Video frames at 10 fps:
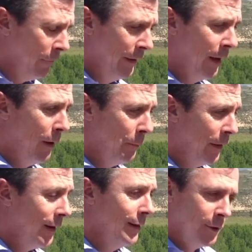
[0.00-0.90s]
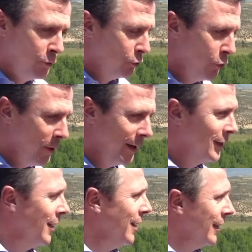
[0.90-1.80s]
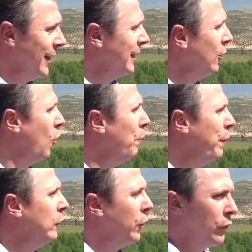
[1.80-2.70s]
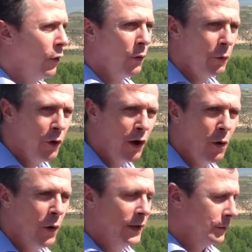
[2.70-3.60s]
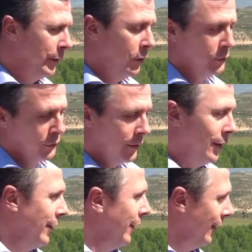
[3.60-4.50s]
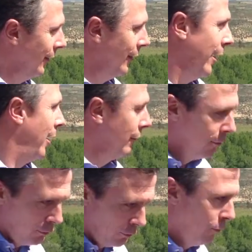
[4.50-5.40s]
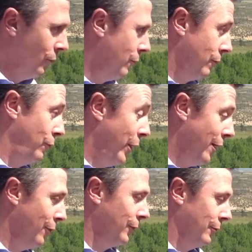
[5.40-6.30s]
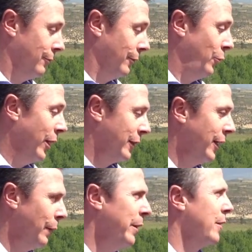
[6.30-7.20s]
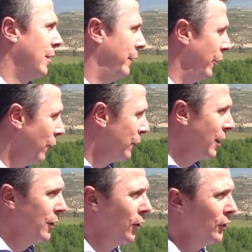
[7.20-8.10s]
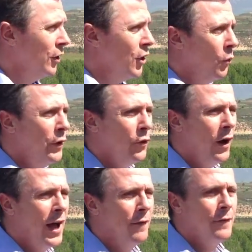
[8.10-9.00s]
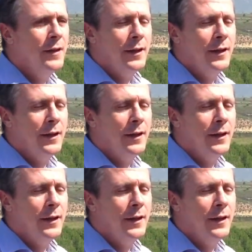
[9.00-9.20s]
Finca Valpiedra, to summarize, doesn't compete with other Rioja wines because they are not. We are single vineyards and the others are not. We don't have